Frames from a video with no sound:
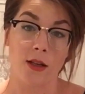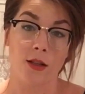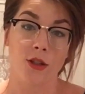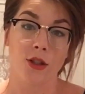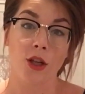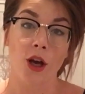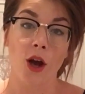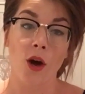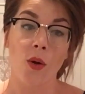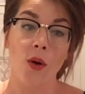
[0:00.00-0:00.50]

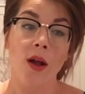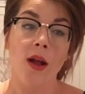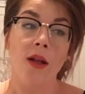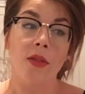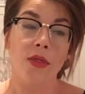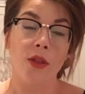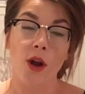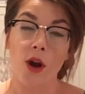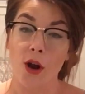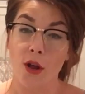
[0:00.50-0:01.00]
So
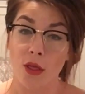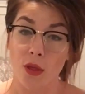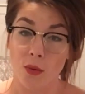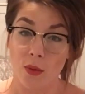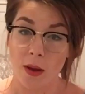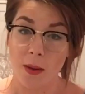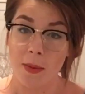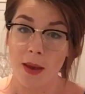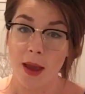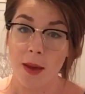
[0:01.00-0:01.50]
there are
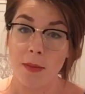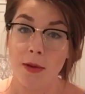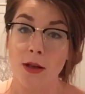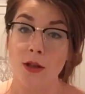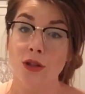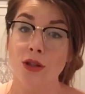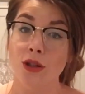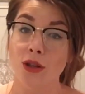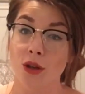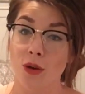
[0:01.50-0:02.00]
3
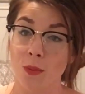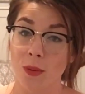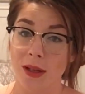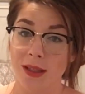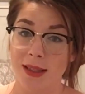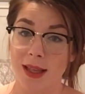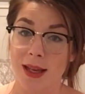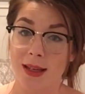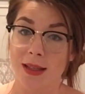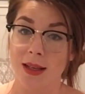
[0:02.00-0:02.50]
babies, 2
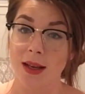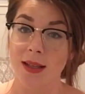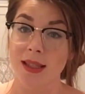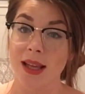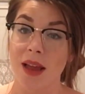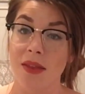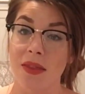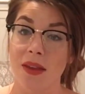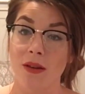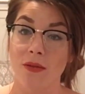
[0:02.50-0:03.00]
placentas,
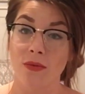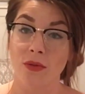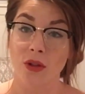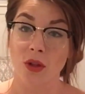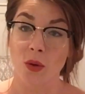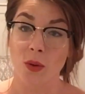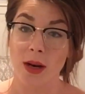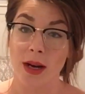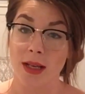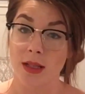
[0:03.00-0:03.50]
and then
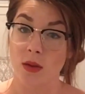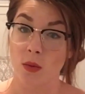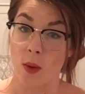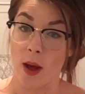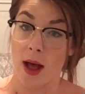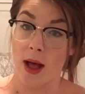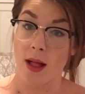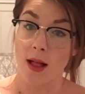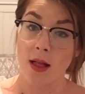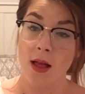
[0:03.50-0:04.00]
fluid as
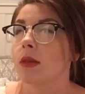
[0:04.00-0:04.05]
well.